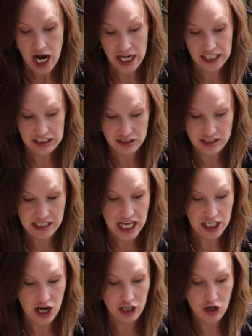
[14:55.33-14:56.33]
I think there's
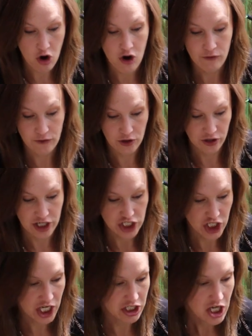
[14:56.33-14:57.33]
like a call for her to
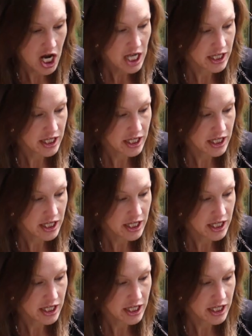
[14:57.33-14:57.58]
change.